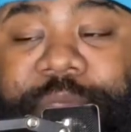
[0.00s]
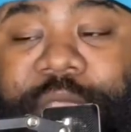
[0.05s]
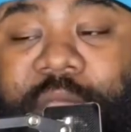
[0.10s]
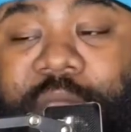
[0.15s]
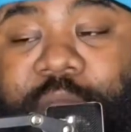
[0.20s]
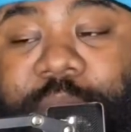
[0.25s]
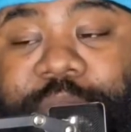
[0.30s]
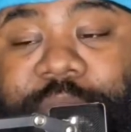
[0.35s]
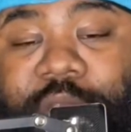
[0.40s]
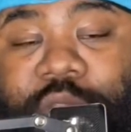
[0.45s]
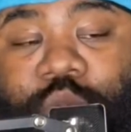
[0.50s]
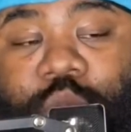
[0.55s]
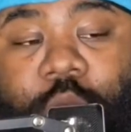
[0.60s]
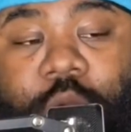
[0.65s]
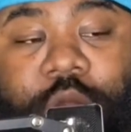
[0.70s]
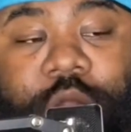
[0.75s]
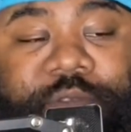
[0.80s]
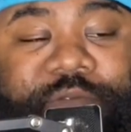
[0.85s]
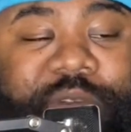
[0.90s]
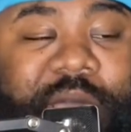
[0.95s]
Teddy
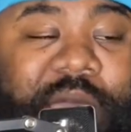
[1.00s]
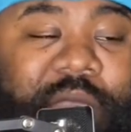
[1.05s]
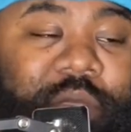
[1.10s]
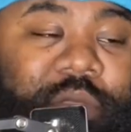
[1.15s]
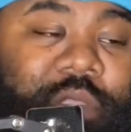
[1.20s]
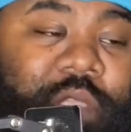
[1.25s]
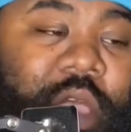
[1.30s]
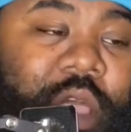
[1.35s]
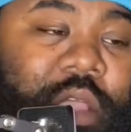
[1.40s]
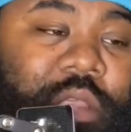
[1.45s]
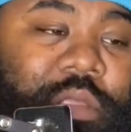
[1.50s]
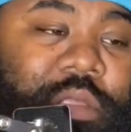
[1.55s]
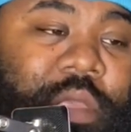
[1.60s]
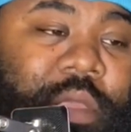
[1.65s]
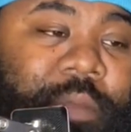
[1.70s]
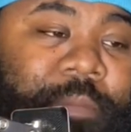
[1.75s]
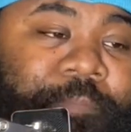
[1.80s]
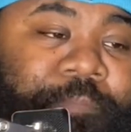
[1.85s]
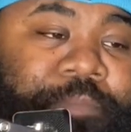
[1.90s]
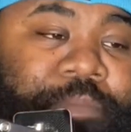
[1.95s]
Bridgewater, final thoughts.
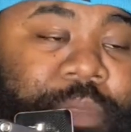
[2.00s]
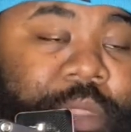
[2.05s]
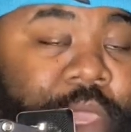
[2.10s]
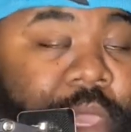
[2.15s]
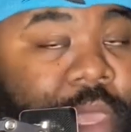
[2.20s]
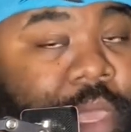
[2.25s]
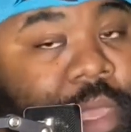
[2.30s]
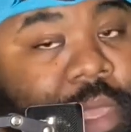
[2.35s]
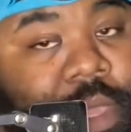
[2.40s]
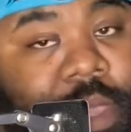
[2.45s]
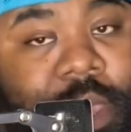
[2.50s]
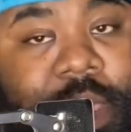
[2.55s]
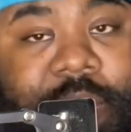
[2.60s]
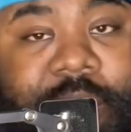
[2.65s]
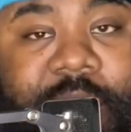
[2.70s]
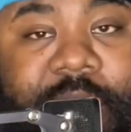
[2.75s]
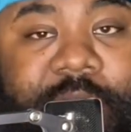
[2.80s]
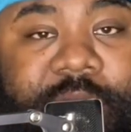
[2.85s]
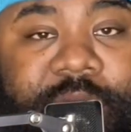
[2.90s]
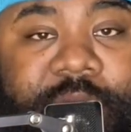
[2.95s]

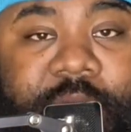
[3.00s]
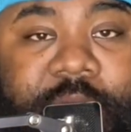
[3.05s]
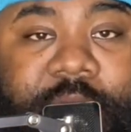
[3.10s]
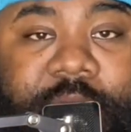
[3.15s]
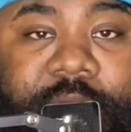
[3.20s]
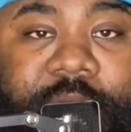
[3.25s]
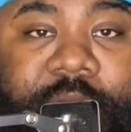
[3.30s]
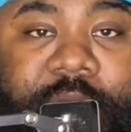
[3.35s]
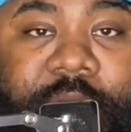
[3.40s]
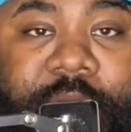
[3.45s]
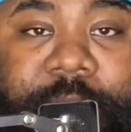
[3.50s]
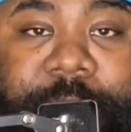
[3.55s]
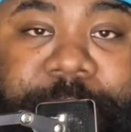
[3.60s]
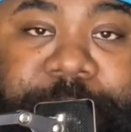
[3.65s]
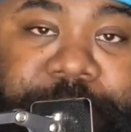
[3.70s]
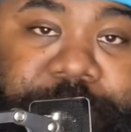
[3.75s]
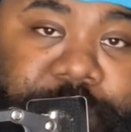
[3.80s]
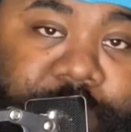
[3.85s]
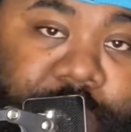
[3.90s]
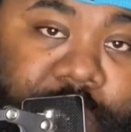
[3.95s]
Let's get
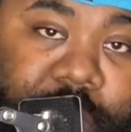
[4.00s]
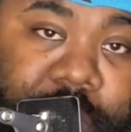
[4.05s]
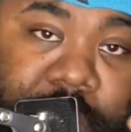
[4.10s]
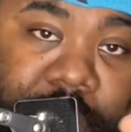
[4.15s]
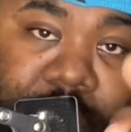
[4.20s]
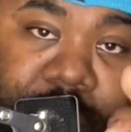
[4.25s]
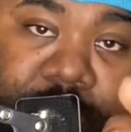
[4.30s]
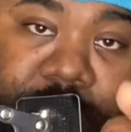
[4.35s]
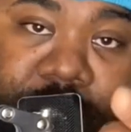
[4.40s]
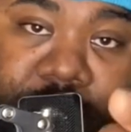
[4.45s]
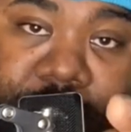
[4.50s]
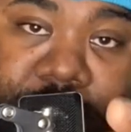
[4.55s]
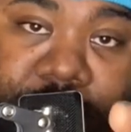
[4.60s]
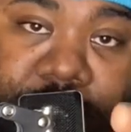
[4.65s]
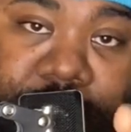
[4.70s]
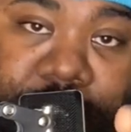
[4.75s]
into it.